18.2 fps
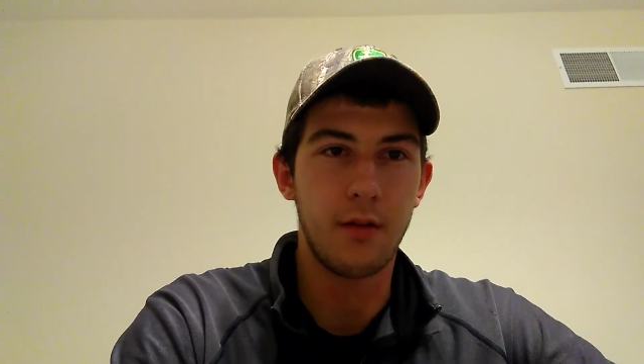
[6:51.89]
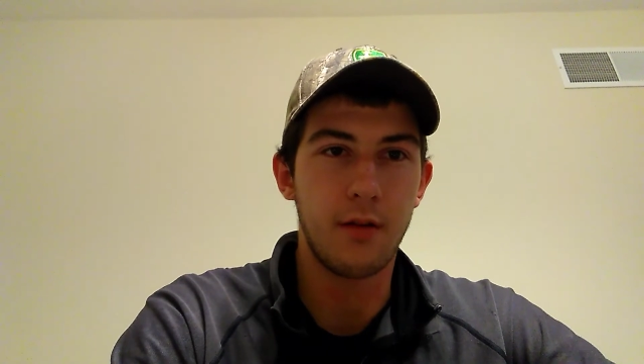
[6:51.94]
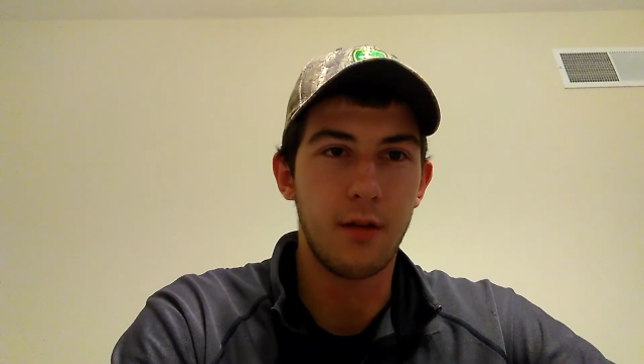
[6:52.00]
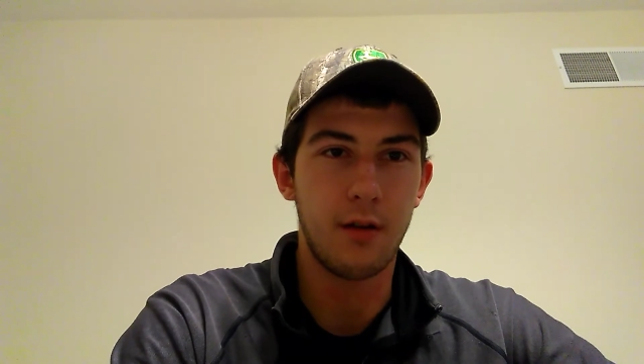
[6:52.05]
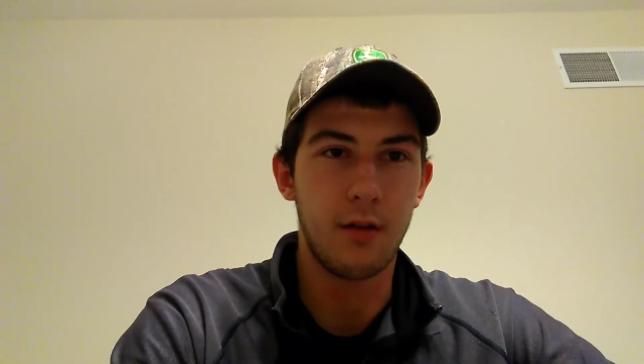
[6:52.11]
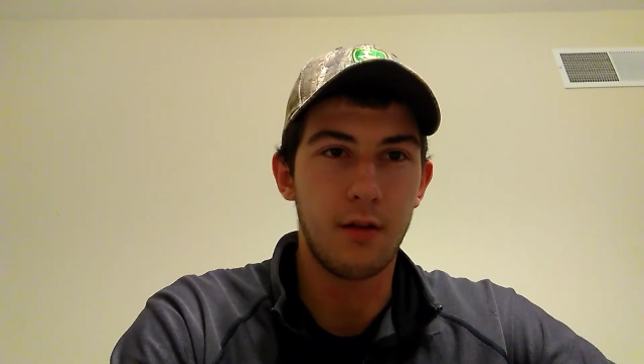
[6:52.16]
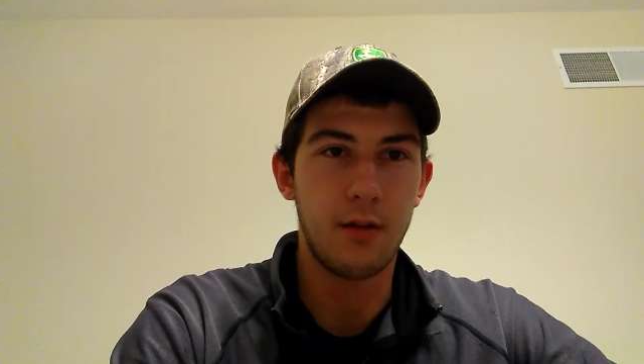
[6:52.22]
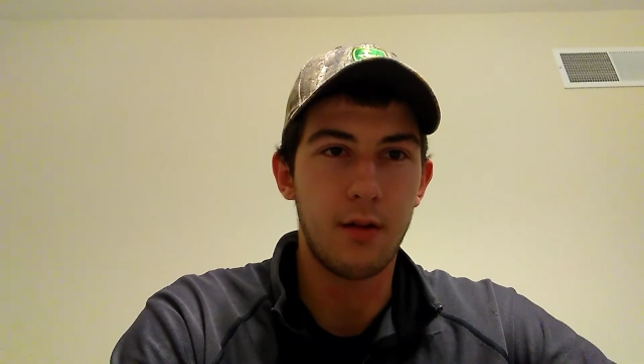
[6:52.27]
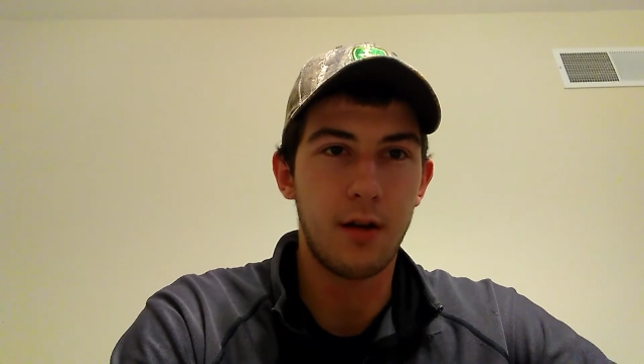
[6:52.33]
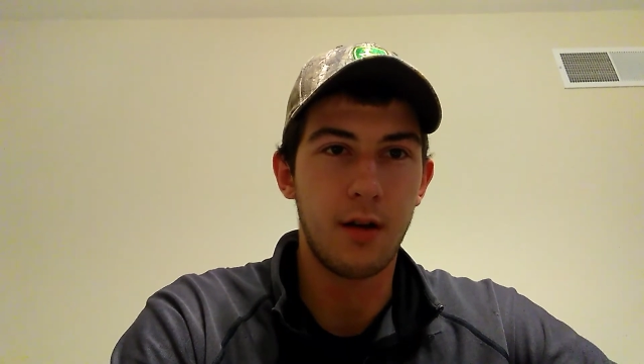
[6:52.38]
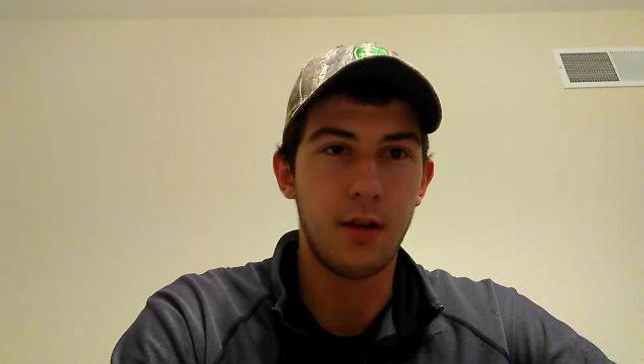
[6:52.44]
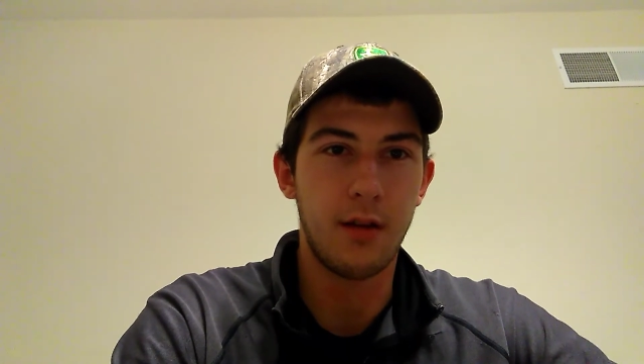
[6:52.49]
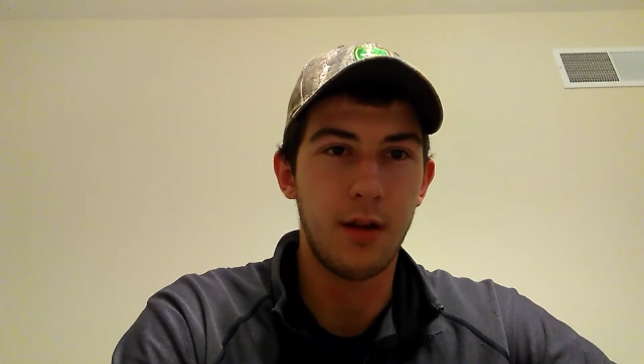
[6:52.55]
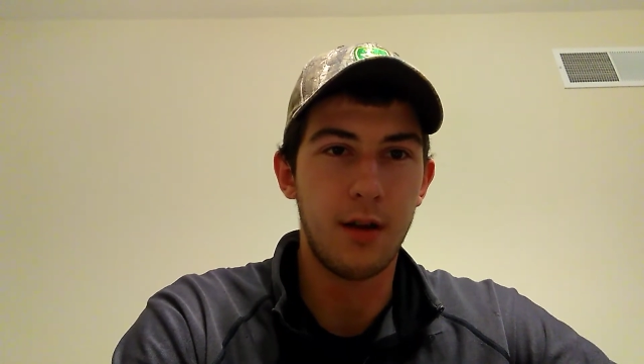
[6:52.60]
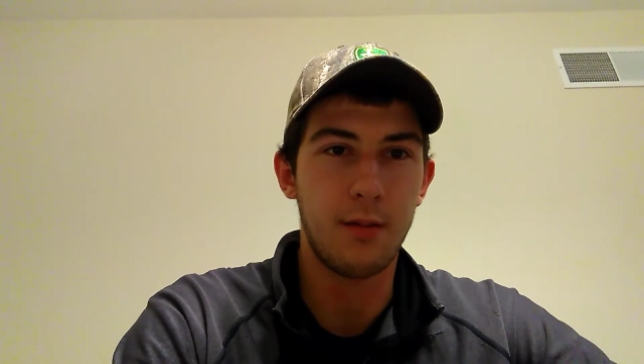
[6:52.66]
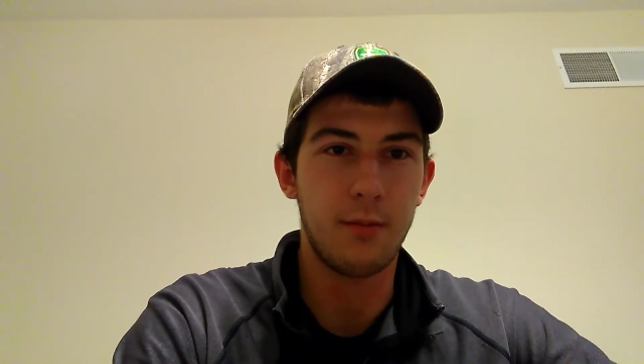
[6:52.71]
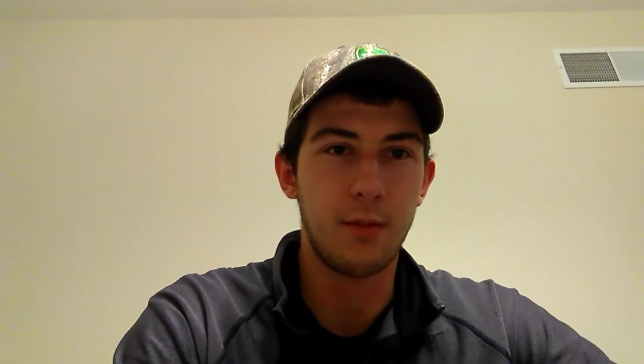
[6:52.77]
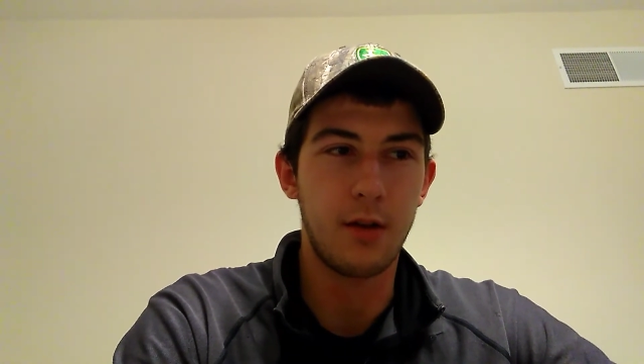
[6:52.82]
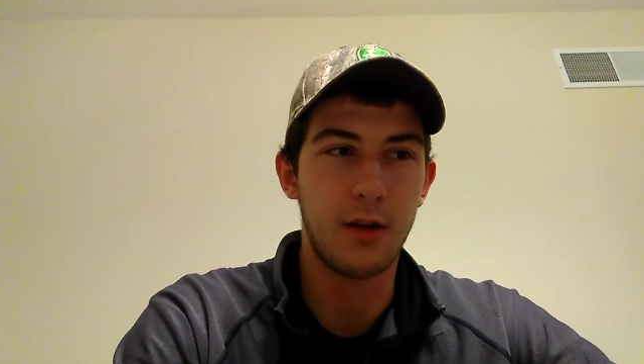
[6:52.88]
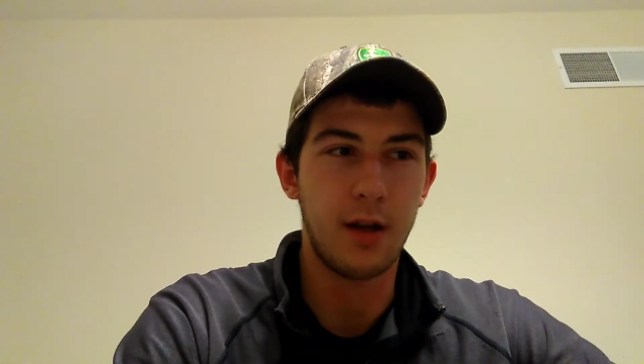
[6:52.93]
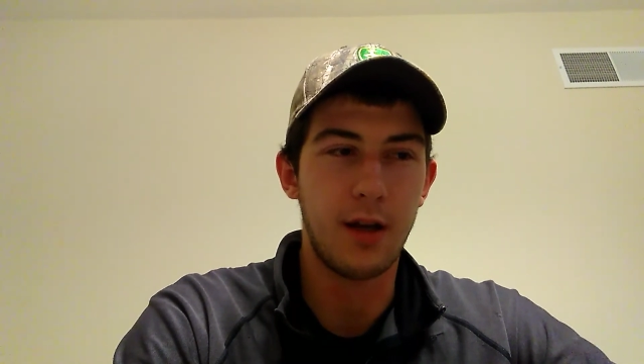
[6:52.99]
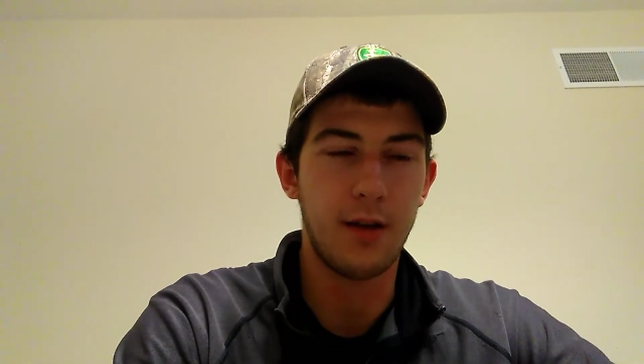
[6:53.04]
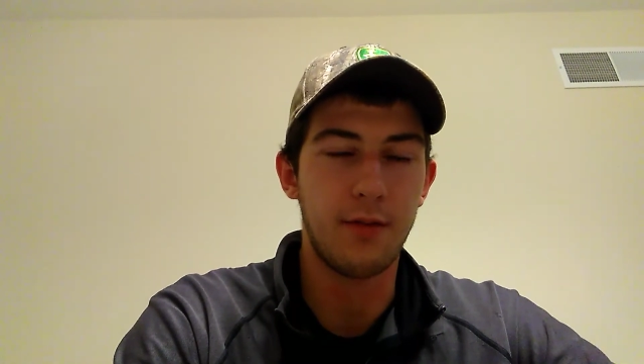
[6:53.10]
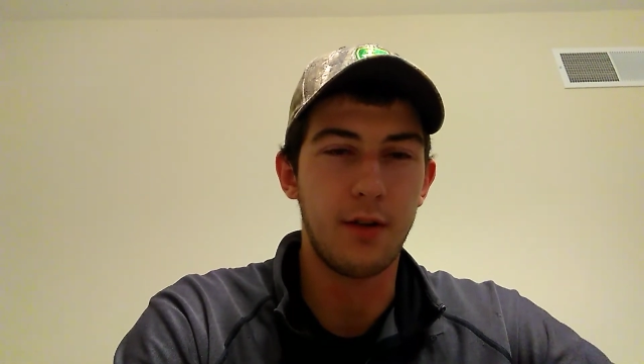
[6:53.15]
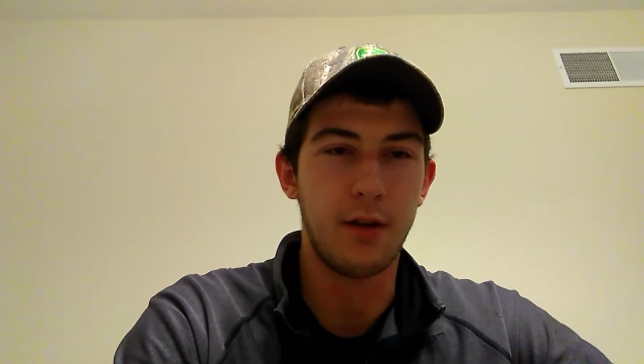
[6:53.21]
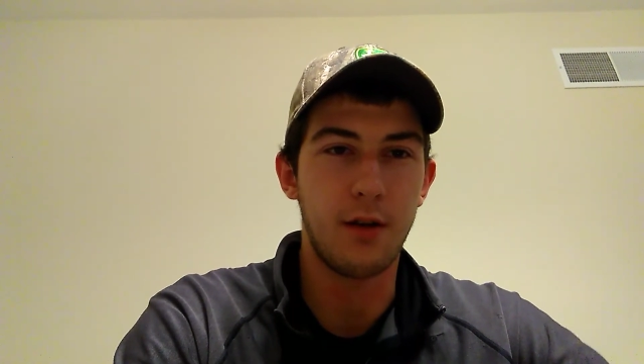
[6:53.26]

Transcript: So I think I'm gonna have